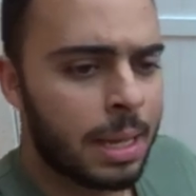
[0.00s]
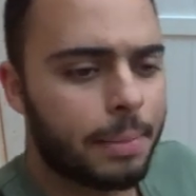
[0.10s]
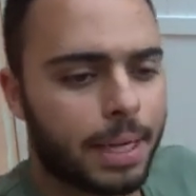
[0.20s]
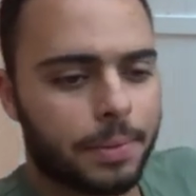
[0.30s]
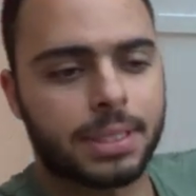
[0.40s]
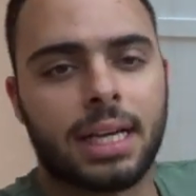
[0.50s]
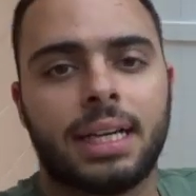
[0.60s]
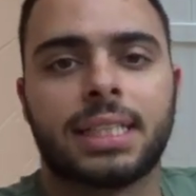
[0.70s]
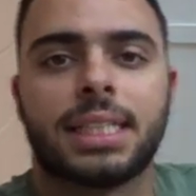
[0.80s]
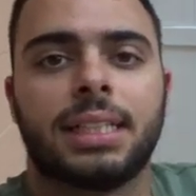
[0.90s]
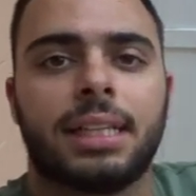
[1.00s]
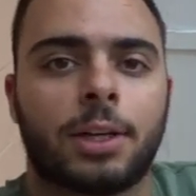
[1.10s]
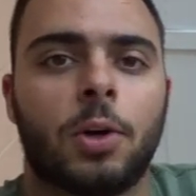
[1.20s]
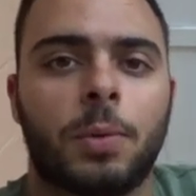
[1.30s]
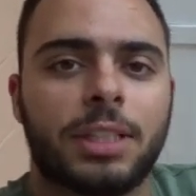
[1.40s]
But anyways, guys, like
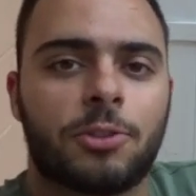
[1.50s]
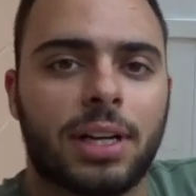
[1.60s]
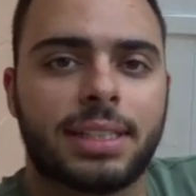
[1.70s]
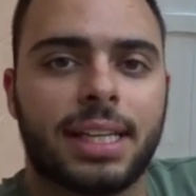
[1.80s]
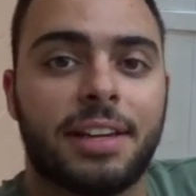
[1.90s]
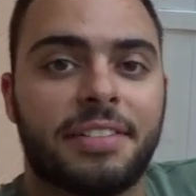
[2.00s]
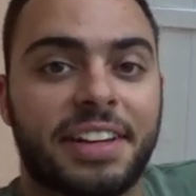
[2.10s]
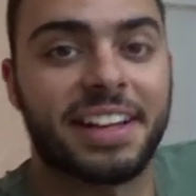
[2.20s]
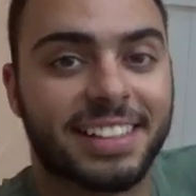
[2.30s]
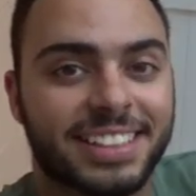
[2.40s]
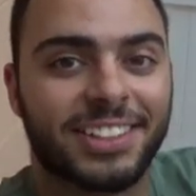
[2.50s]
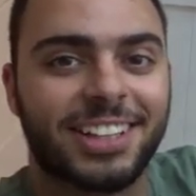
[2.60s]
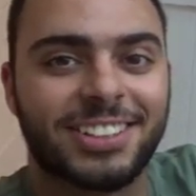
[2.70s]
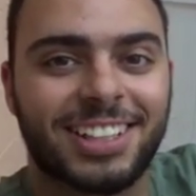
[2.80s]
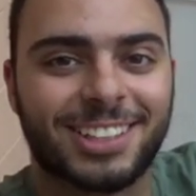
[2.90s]
always, ride safe, and I'll see you
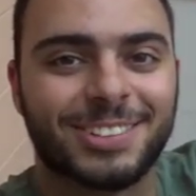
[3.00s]
guys on the next